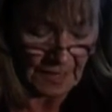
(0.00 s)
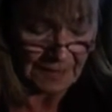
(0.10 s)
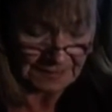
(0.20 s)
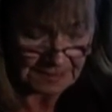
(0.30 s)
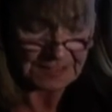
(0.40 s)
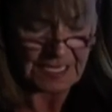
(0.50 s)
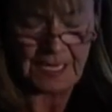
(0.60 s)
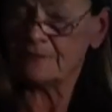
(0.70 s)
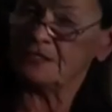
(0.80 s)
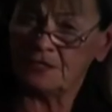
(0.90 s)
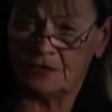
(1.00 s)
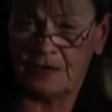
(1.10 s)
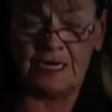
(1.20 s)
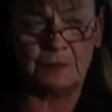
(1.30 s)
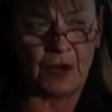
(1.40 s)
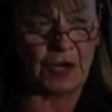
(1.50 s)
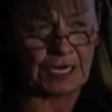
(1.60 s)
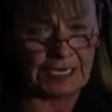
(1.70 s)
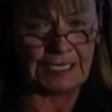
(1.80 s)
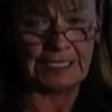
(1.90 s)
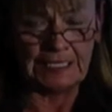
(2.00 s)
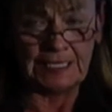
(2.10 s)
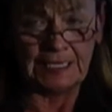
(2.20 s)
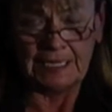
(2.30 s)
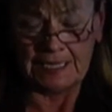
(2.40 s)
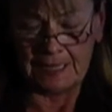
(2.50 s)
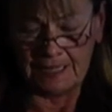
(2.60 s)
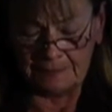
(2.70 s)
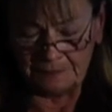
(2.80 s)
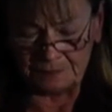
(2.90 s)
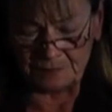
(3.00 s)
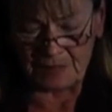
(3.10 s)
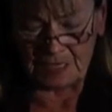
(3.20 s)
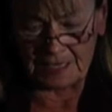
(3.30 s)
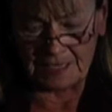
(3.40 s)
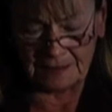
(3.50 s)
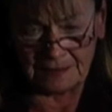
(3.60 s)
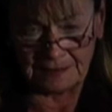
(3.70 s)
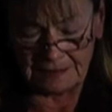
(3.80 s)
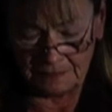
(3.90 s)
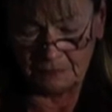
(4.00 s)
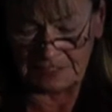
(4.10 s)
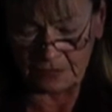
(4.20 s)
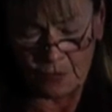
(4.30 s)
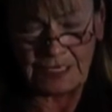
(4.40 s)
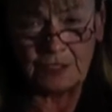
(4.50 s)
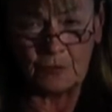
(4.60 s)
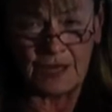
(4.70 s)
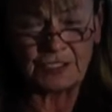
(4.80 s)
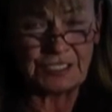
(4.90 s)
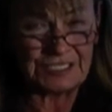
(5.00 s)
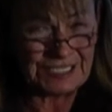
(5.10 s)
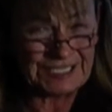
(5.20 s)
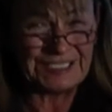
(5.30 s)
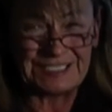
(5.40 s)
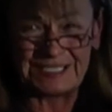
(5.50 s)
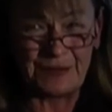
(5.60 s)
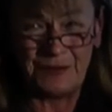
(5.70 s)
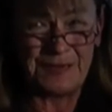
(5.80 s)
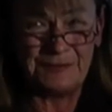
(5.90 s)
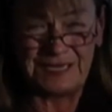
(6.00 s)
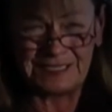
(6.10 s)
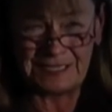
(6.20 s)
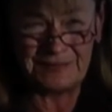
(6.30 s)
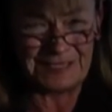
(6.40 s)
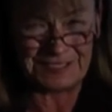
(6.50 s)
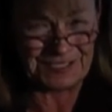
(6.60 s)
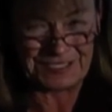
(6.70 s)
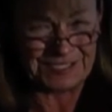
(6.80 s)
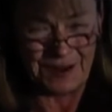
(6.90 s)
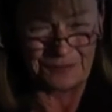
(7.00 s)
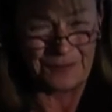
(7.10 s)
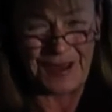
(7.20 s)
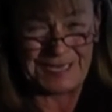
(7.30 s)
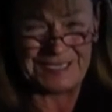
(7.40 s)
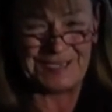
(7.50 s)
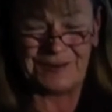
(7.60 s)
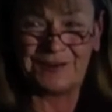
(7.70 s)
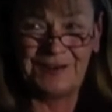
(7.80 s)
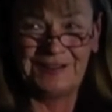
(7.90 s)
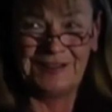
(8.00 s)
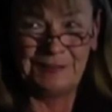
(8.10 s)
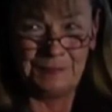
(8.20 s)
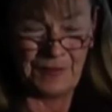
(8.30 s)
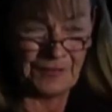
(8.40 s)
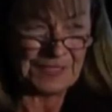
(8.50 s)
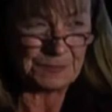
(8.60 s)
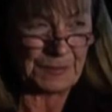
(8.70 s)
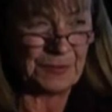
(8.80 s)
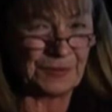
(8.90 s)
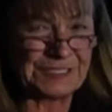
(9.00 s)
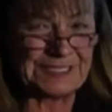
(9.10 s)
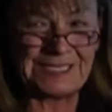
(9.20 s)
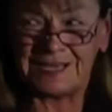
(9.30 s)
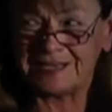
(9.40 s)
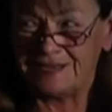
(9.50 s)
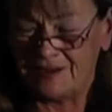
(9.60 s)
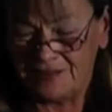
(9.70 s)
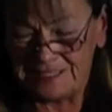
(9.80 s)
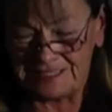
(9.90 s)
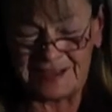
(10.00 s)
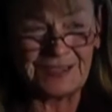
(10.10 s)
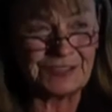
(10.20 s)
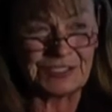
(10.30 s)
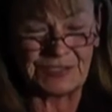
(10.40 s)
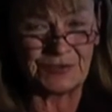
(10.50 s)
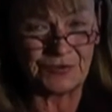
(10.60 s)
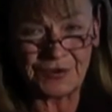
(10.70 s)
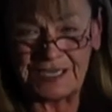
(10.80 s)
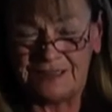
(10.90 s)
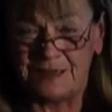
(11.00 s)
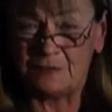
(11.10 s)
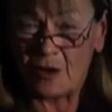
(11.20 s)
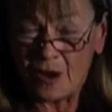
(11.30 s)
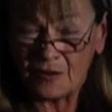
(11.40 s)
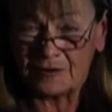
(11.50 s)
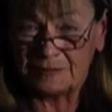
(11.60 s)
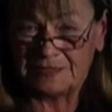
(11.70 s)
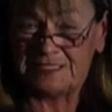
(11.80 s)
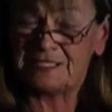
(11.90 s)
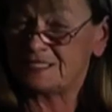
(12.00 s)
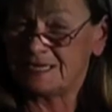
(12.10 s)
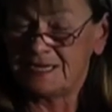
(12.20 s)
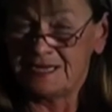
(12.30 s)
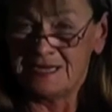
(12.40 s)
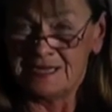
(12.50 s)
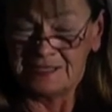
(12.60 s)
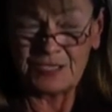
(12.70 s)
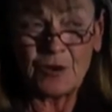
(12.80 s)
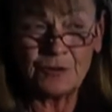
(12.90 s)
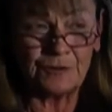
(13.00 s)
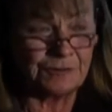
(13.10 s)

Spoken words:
since I have a degree in marketing, and I was going to Washington to say, wait a minute, something's just not right here. All these people are sick and all these doctors are treating them horribly, just total